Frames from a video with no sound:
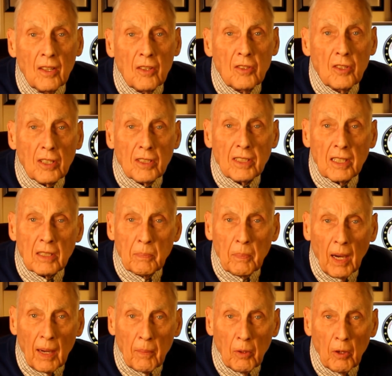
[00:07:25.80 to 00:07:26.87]
Just as
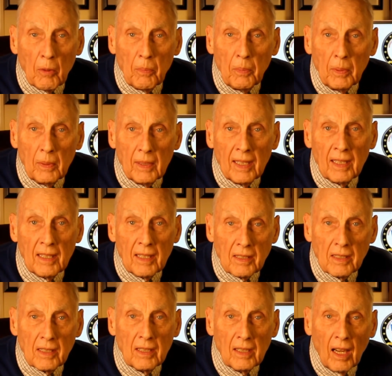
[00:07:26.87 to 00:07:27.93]
Bob Hope and
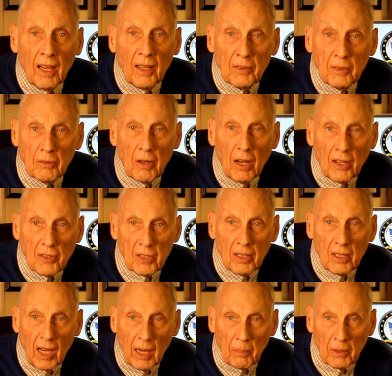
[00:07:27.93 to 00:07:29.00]
his entourage
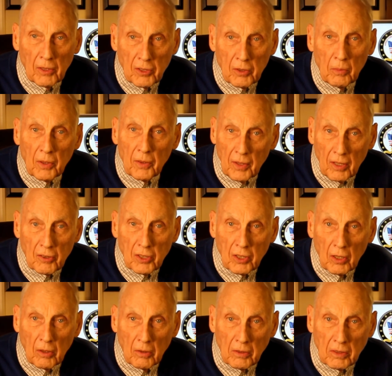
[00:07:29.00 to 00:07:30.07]
accomplished with their
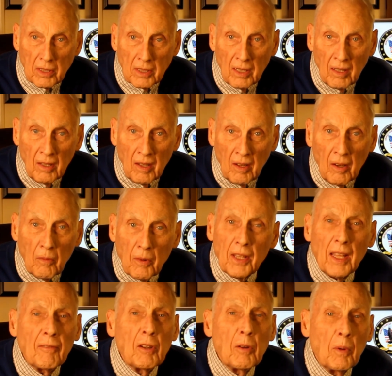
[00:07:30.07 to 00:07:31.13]
shows, with
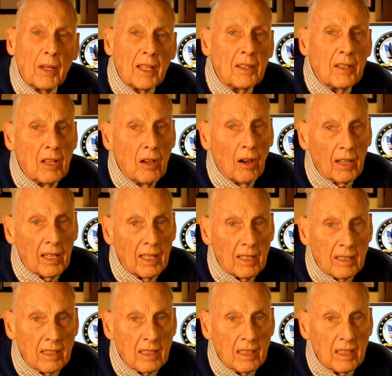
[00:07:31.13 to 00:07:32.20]
everyone in the
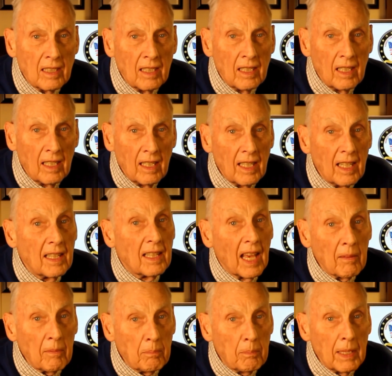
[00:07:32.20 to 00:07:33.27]
audience, in
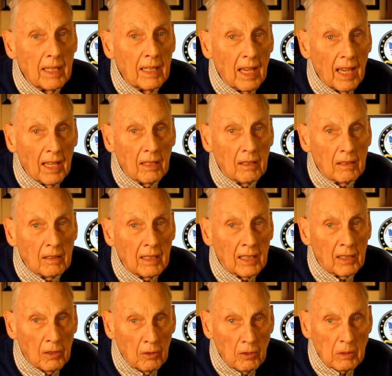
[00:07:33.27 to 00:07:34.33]
that big hangar
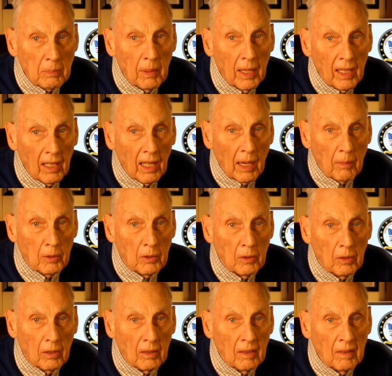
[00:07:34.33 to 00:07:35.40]
at Goose Bay,
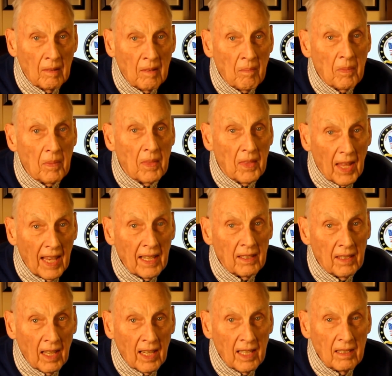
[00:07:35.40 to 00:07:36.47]
Labrador, that
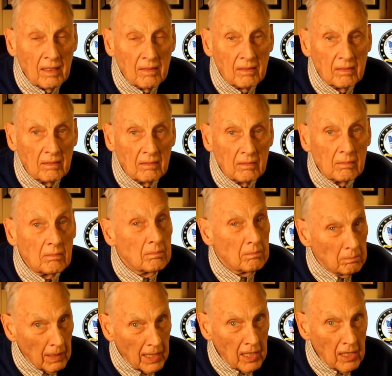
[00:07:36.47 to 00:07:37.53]
night
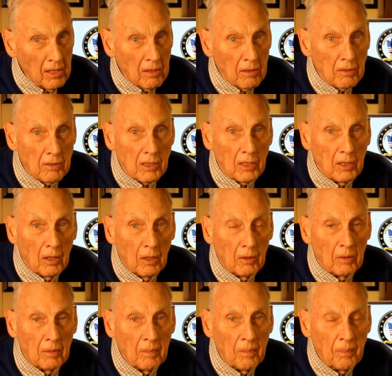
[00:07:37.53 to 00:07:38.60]
many years ago.